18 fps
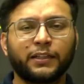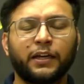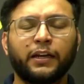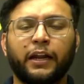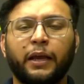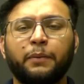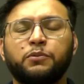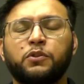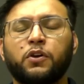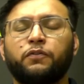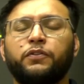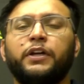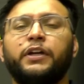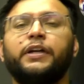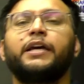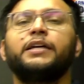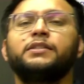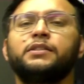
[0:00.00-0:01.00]
the names of the
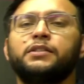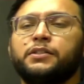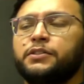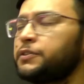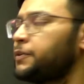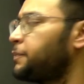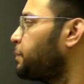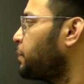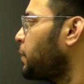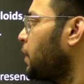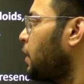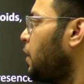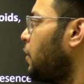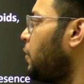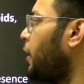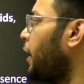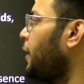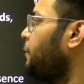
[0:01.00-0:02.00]
tests.
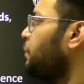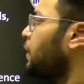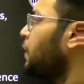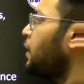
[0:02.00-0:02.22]
Okay.